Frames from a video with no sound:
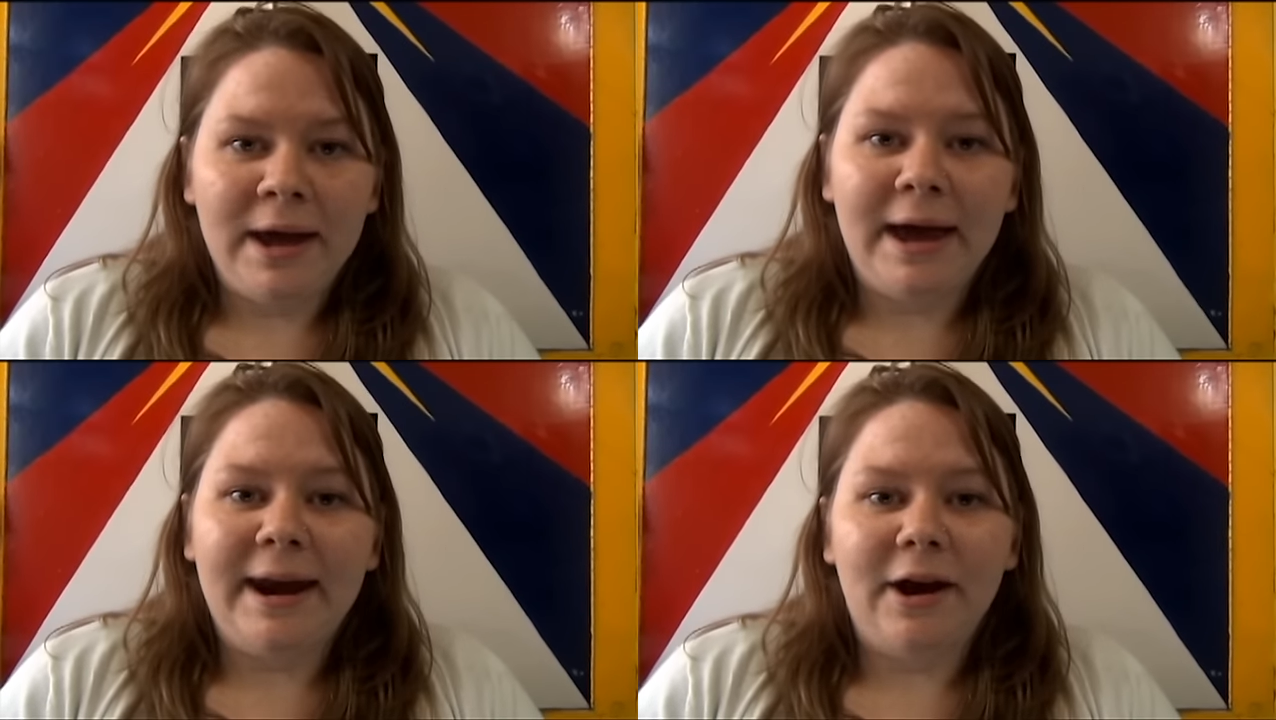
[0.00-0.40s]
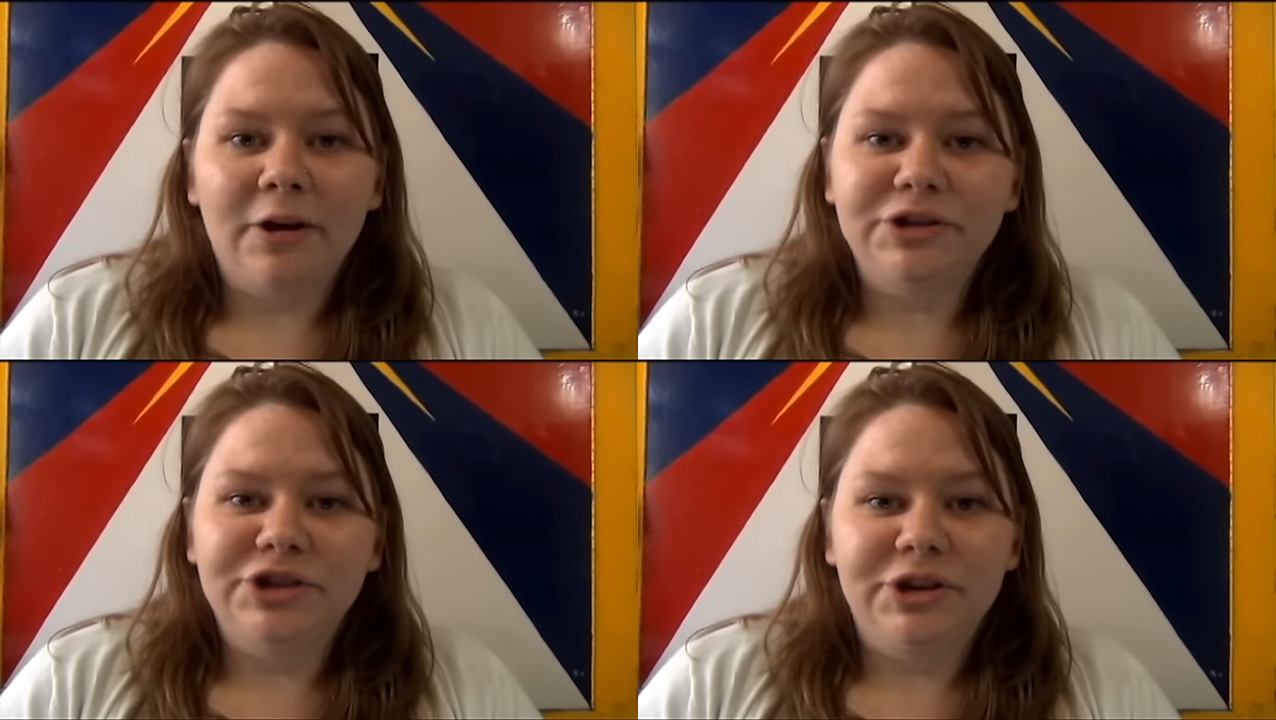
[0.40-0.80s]
and I
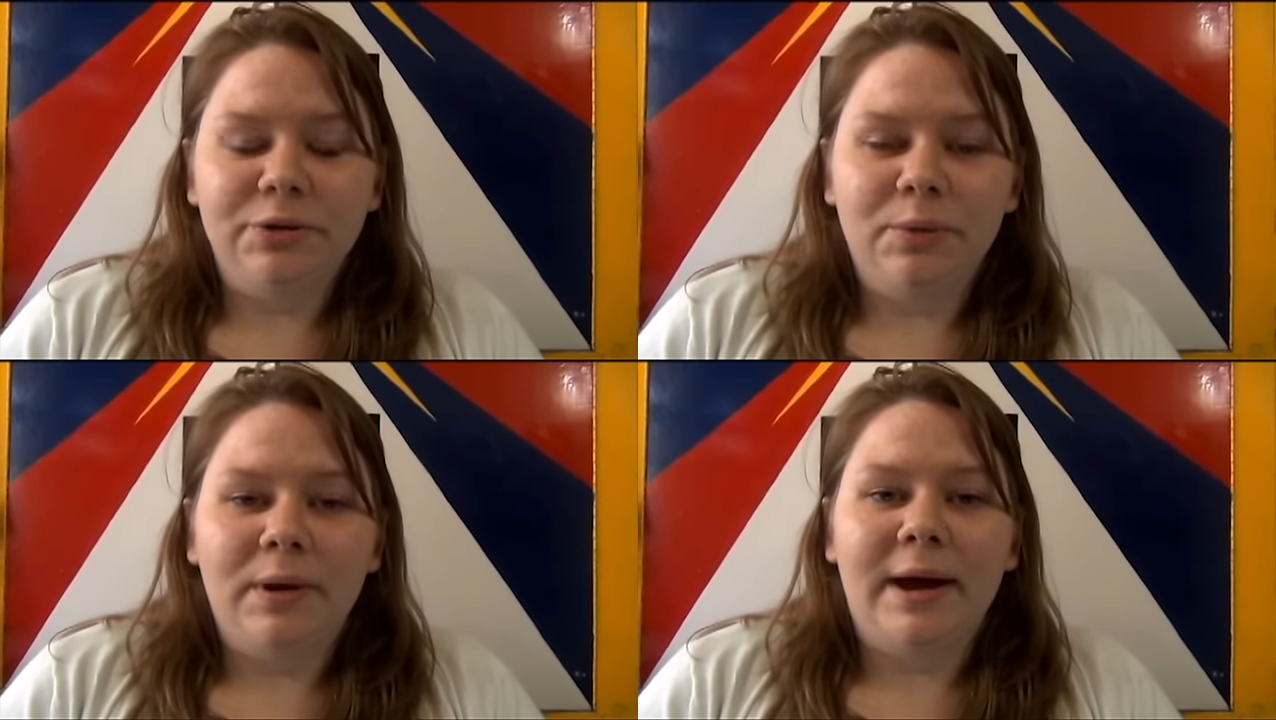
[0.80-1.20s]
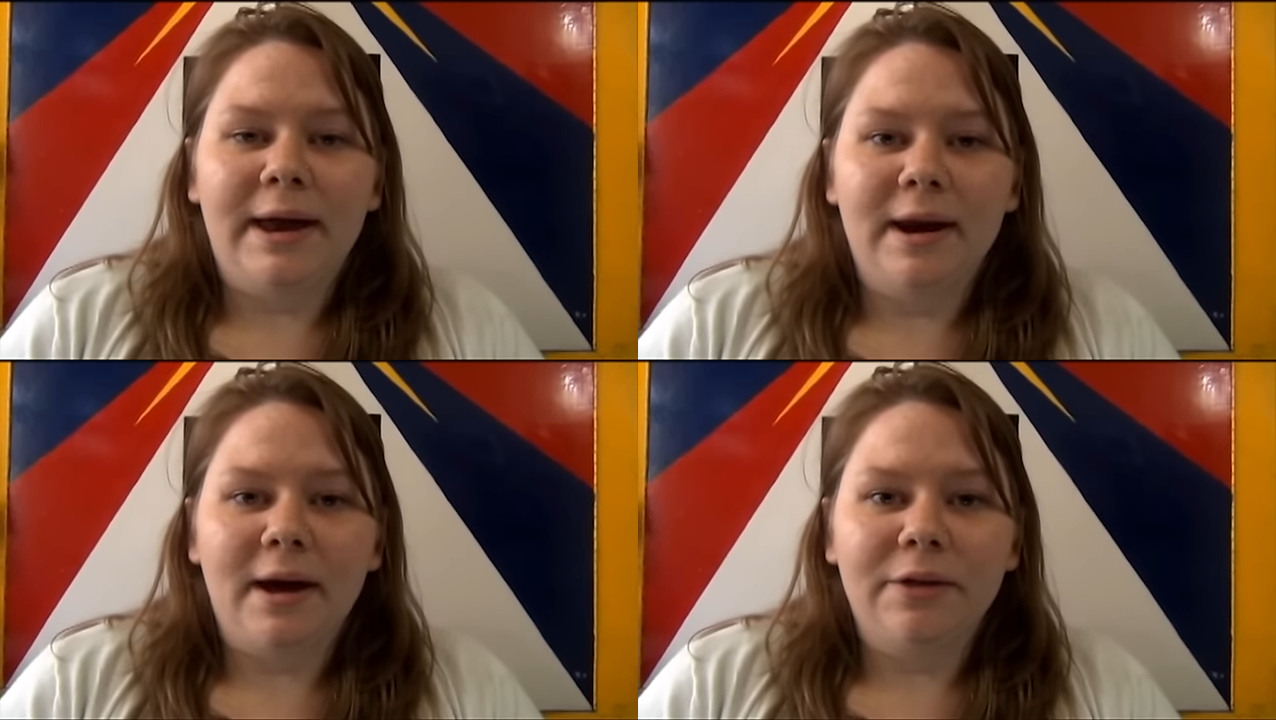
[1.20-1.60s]
urge you
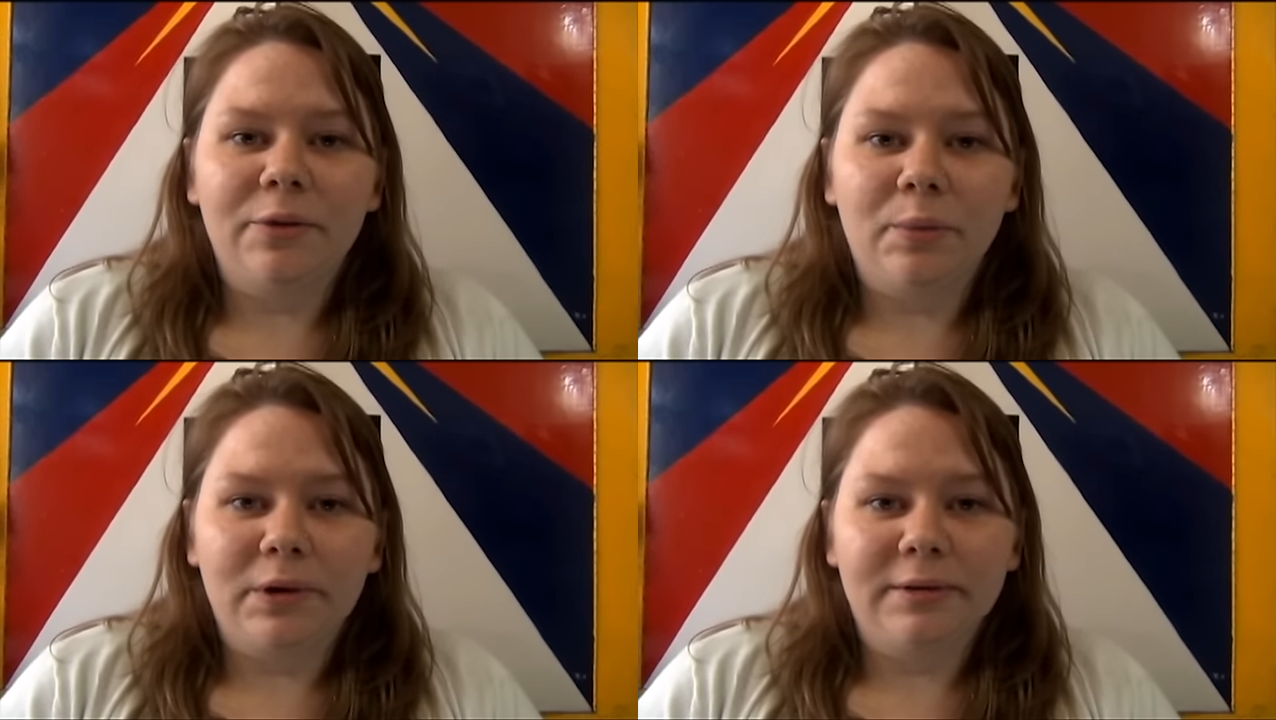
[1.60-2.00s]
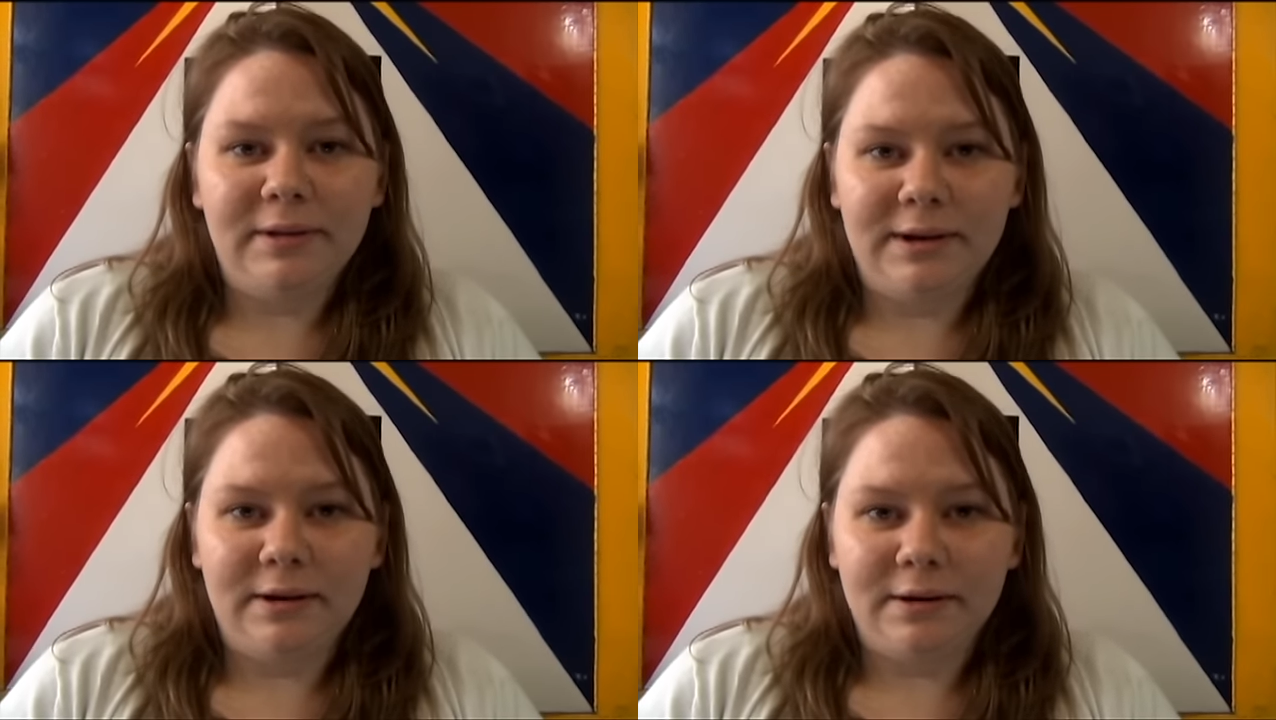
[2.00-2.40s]
and other world
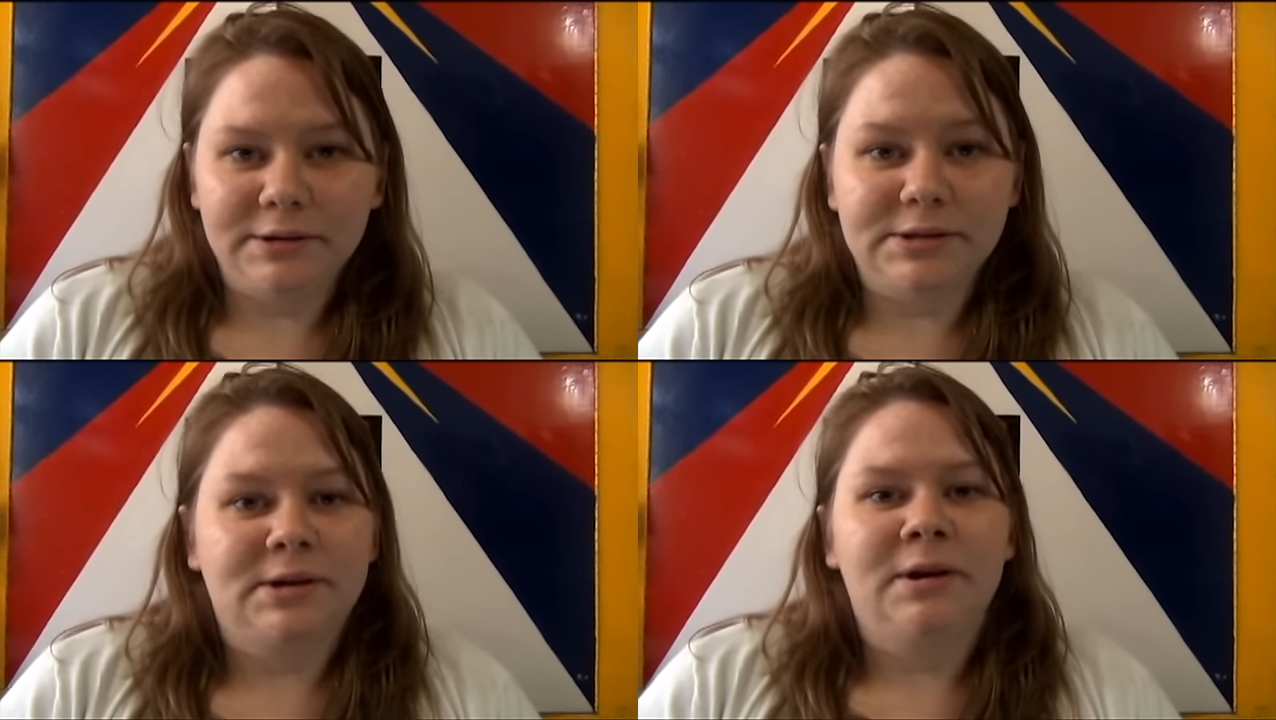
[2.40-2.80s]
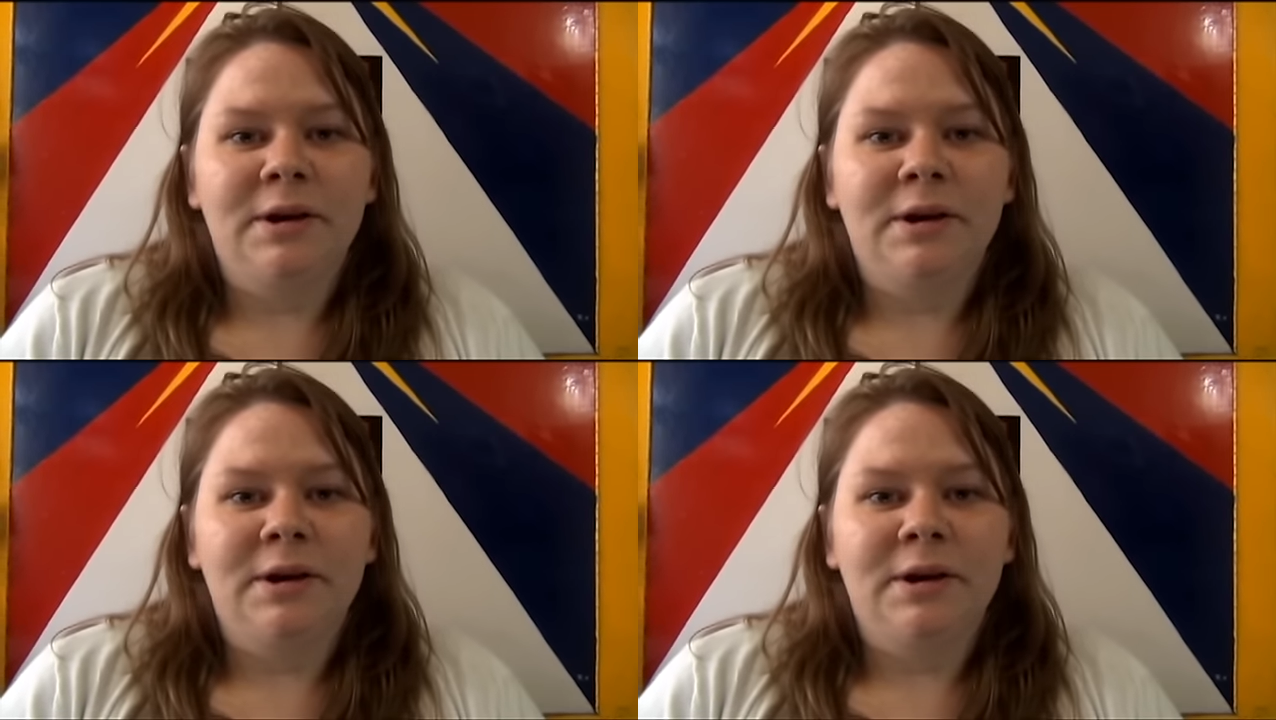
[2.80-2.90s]
leaders